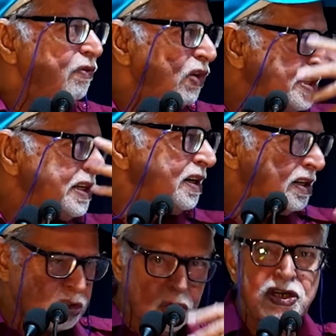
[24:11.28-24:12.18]
which
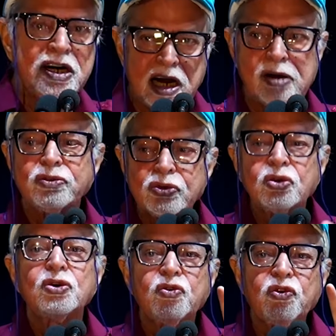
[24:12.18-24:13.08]
in social terms
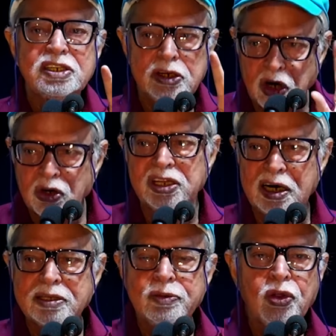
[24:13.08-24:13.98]
was a
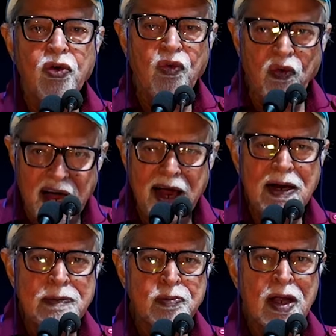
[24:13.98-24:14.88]
non-Dalit. Why?
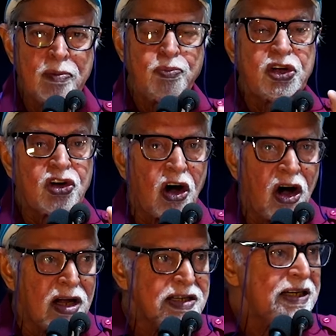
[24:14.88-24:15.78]

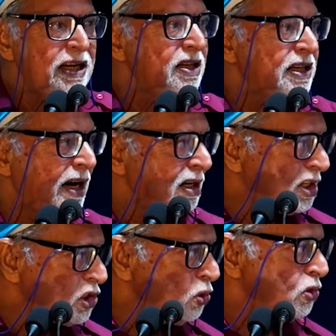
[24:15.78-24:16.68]
Because in that
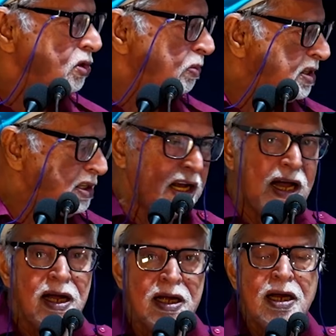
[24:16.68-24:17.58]
Achut
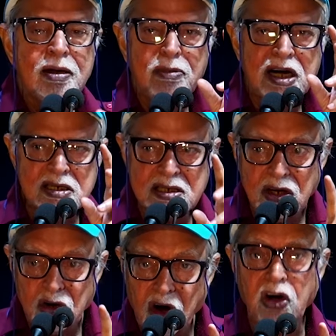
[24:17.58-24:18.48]
Samasya, Bhagat
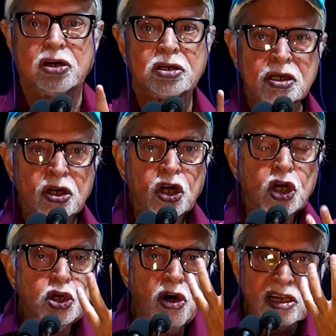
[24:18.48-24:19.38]
Singh wrote,
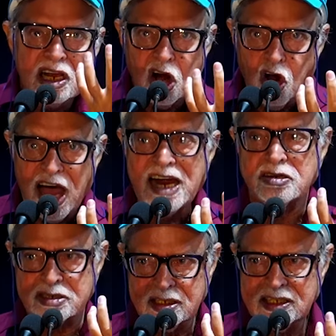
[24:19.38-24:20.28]
you are the
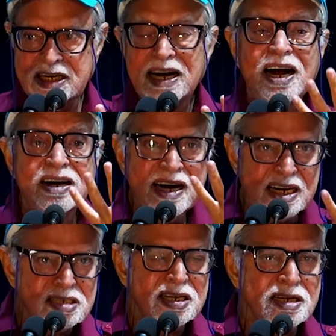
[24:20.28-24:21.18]
loyals. He
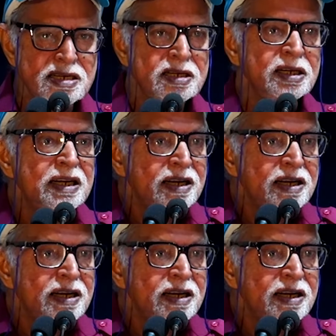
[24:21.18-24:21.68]
addresses